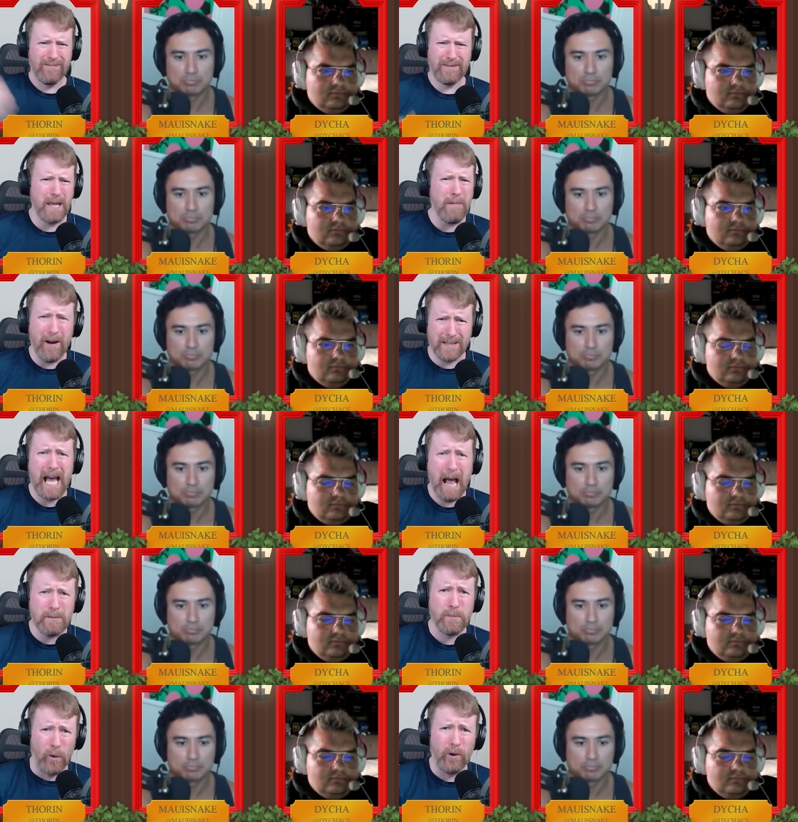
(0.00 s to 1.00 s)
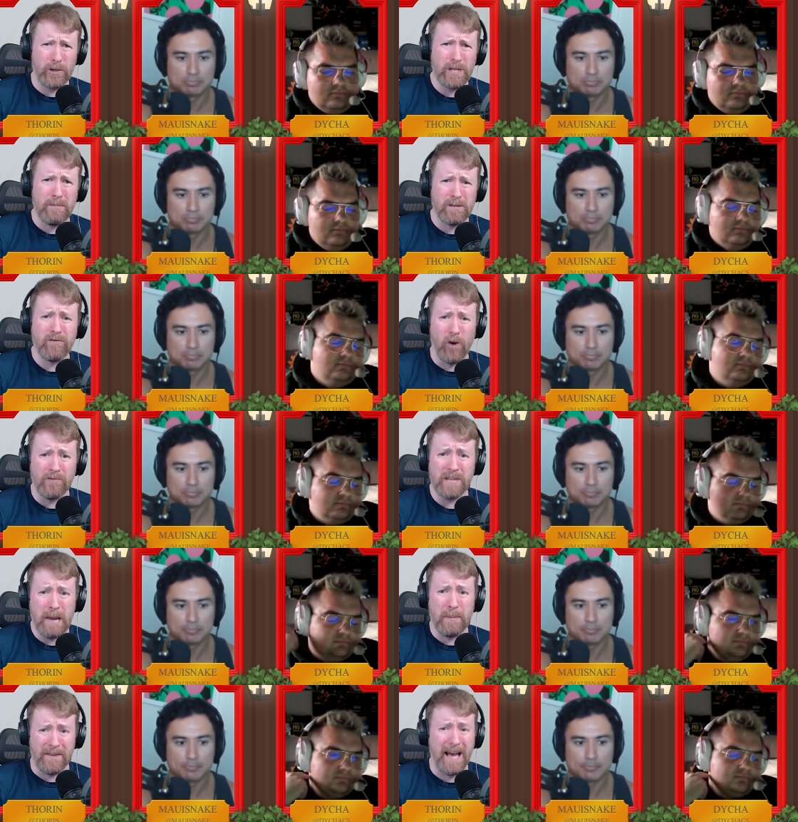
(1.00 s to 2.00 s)
Speaker 1: the amount of times Polish teams have gone
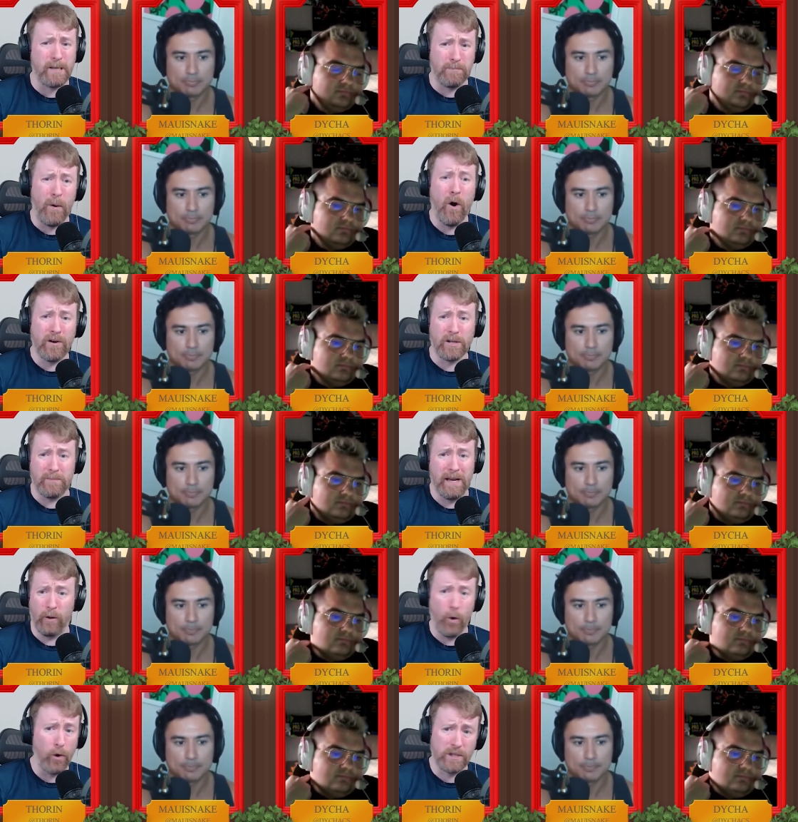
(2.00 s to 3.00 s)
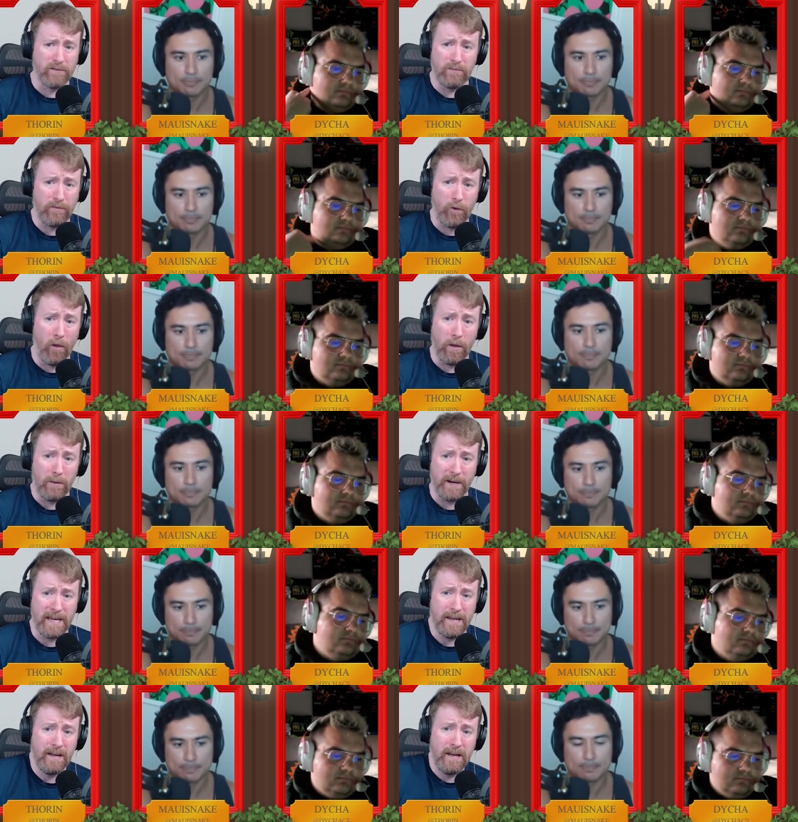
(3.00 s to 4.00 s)
deep and that is bonkers, mate. Loads of them have got the
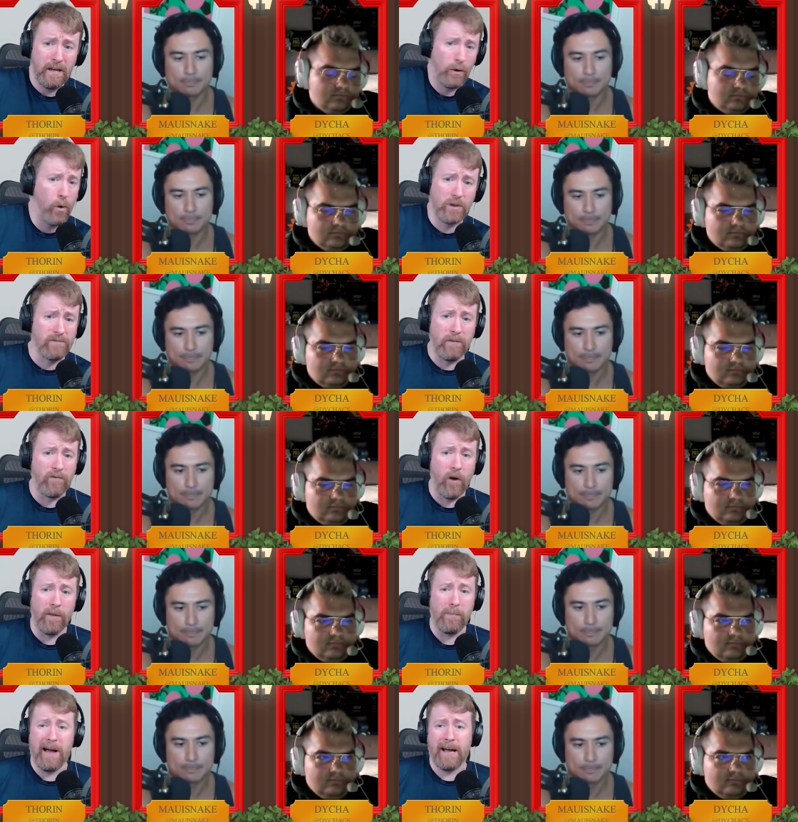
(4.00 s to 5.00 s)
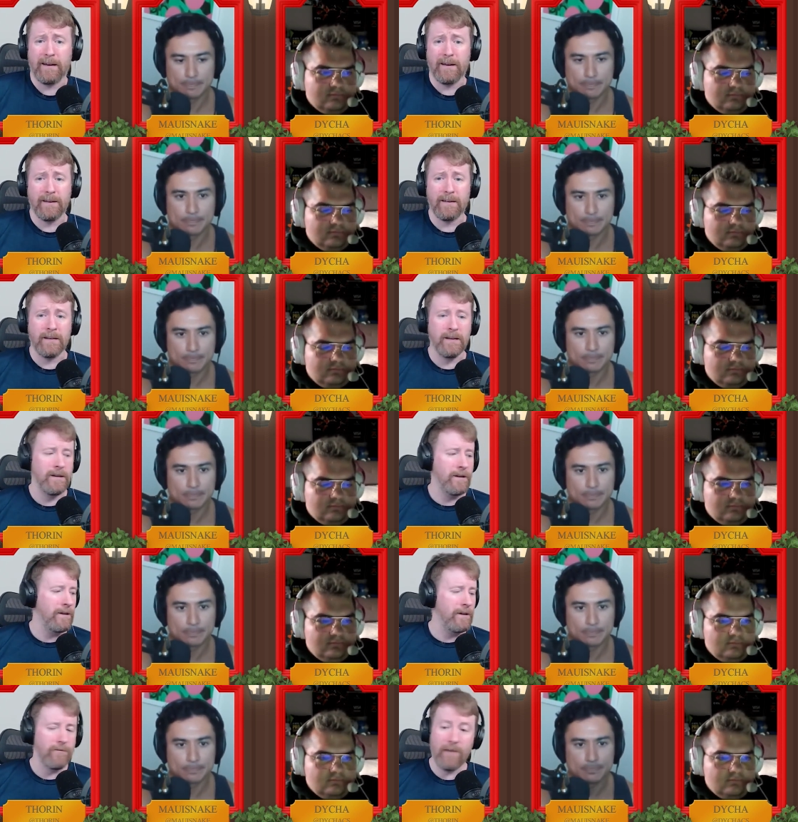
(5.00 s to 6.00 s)
money. Loads of them have got the bag.
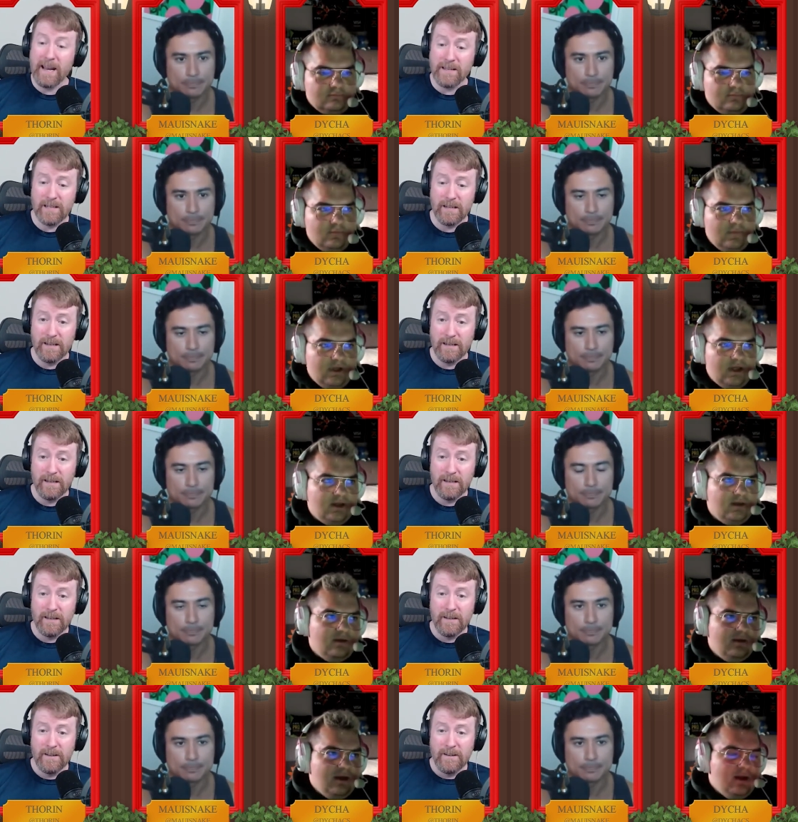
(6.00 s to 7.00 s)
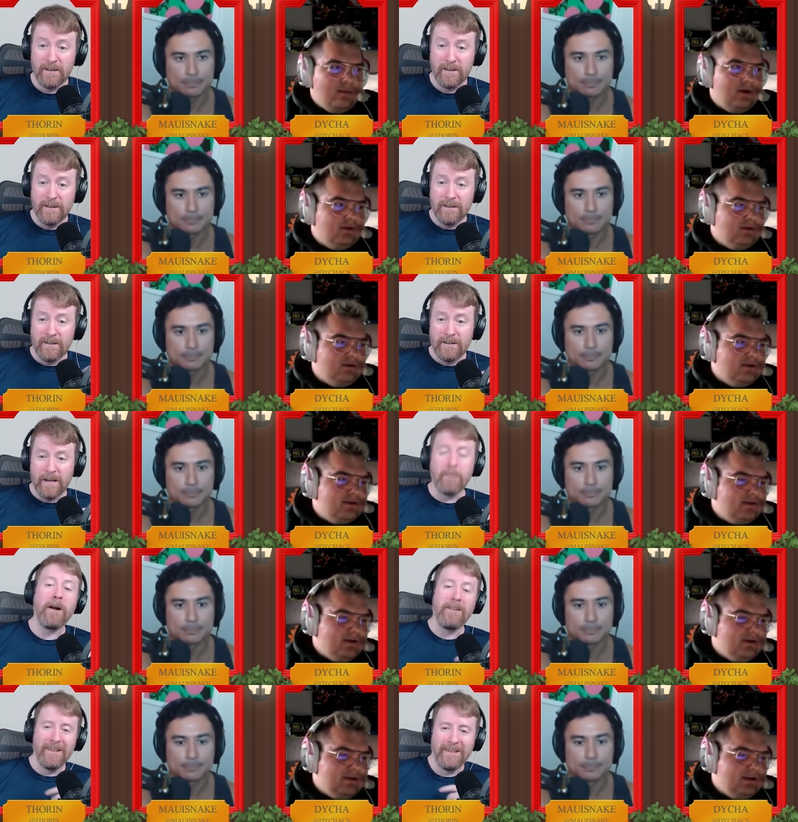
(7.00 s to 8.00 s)
Speaker 2: Right. Yeah, but also
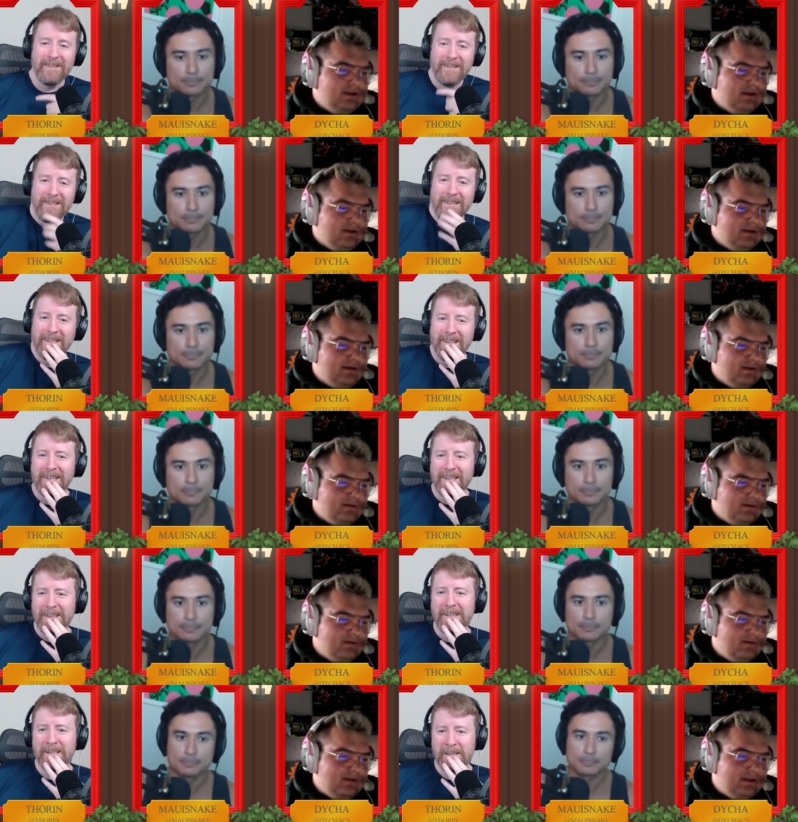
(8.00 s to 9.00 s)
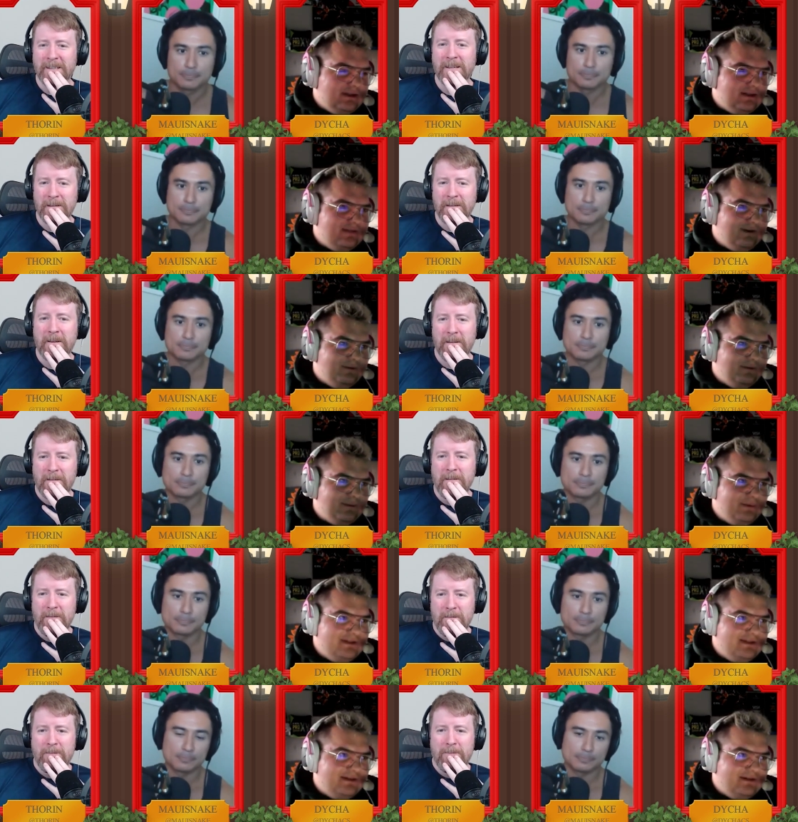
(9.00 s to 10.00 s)
I think the next thing we are
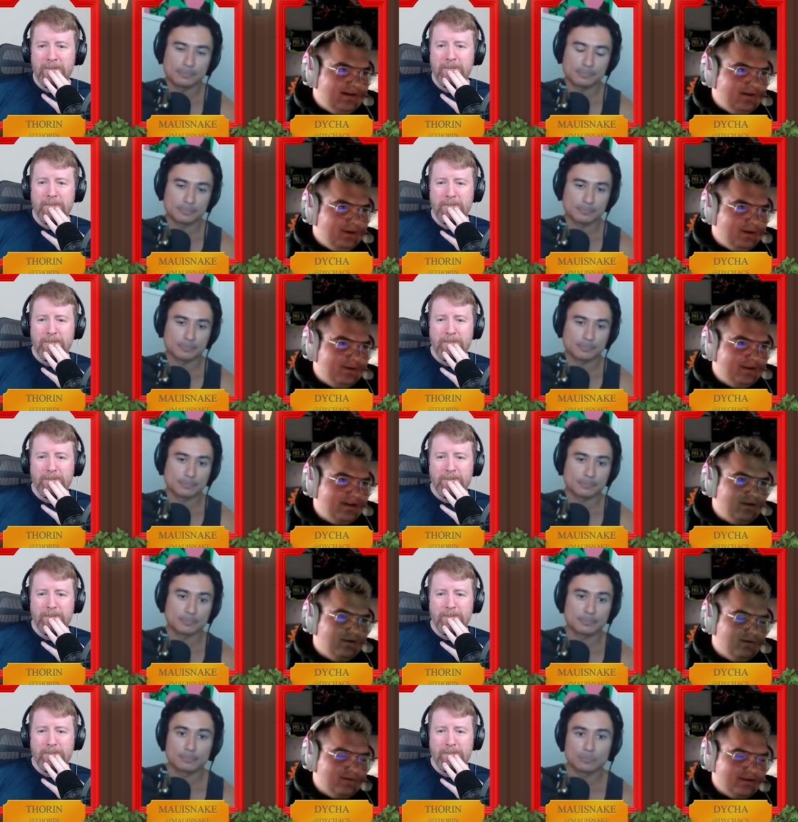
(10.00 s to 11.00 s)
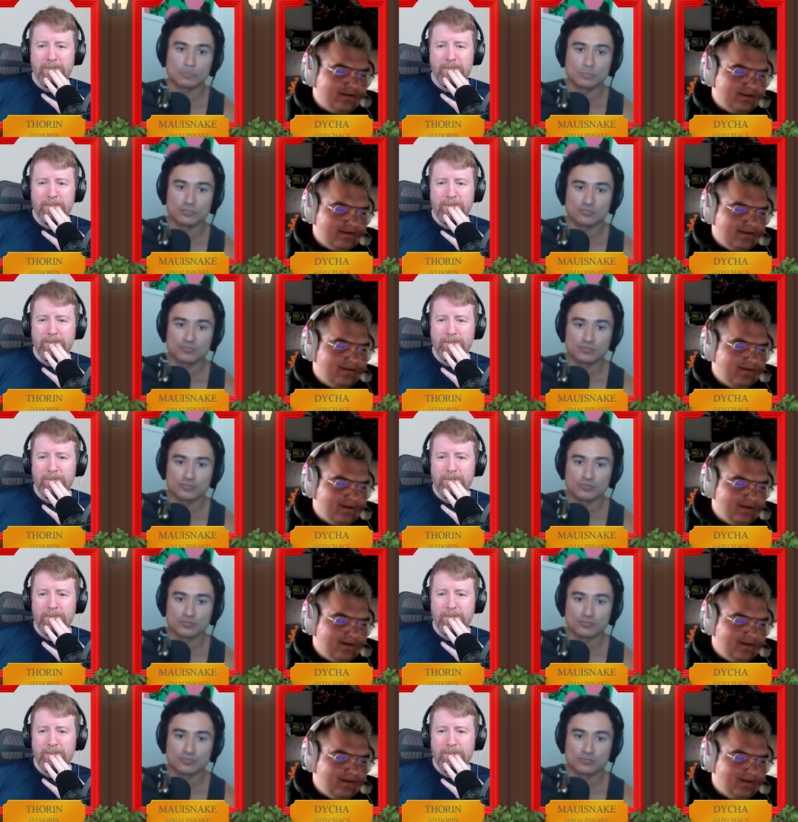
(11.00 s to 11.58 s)
missing, we are missing coaches.